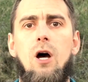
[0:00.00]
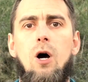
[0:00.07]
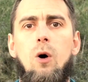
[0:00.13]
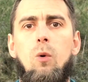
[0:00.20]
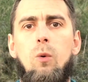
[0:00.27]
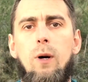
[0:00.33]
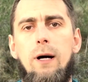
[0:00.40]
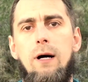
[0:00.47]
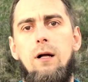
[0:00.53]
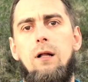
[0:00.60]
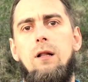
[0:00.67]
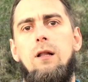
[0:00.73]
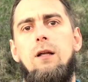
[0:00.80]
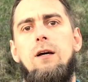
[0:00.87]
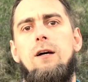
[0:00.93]

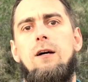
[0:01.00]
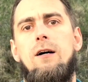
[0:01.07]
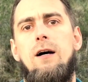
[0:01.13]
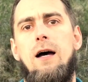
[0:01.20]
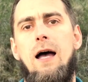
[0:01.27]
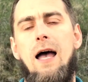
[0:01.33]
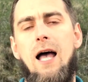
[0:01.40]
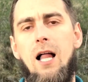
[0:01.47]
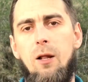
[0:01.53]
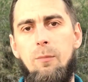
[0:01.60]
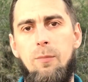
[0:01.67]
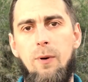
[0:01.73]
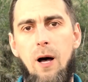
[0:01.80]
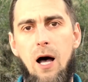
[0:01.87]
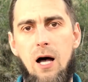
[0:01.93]
will uh, help
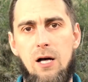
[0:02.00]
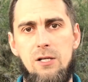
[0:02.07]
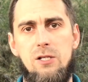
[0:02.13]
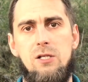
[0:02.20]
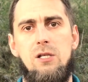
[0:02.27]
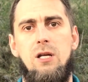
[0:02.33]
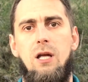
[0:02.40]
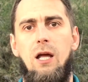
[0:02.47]
us